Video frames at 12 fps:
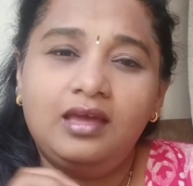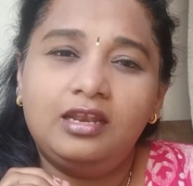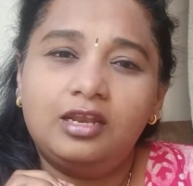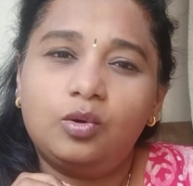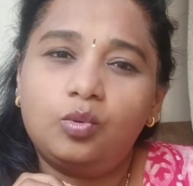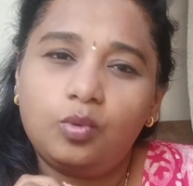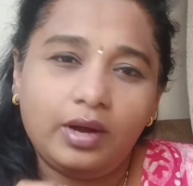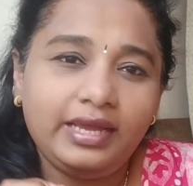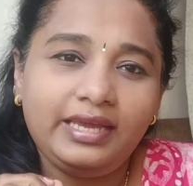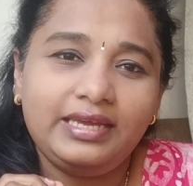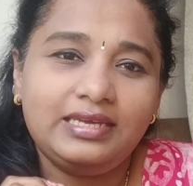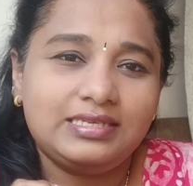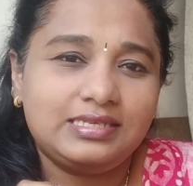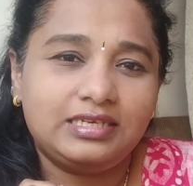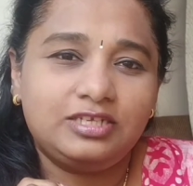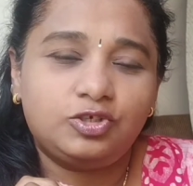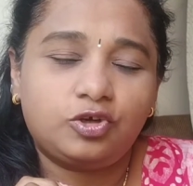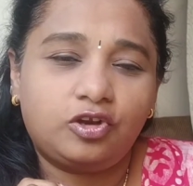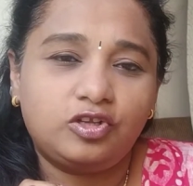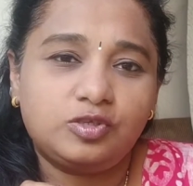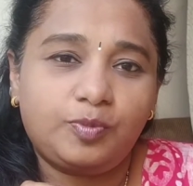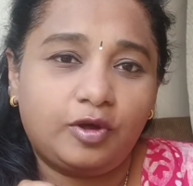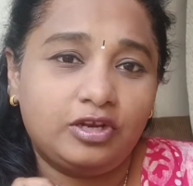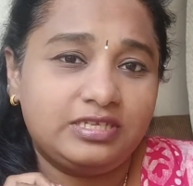Now, why is an insurance
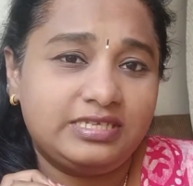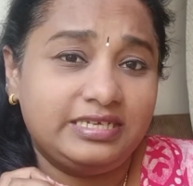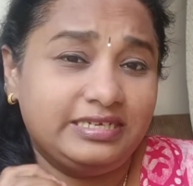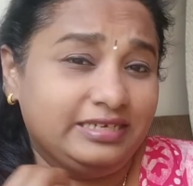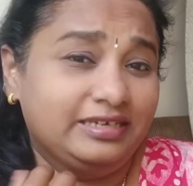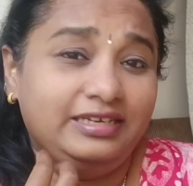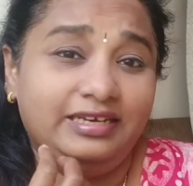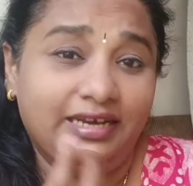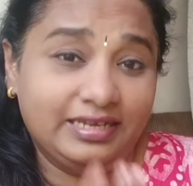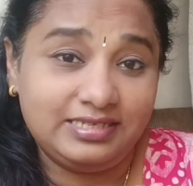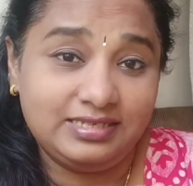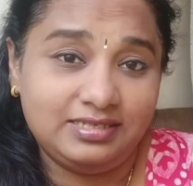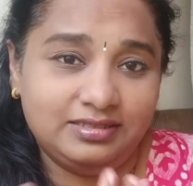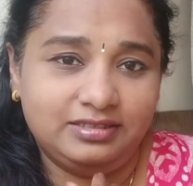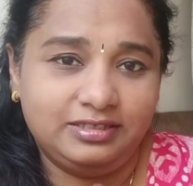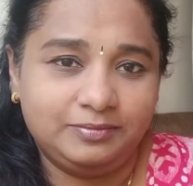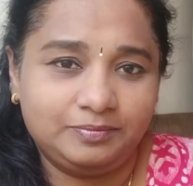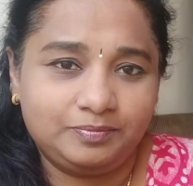policy really necessary?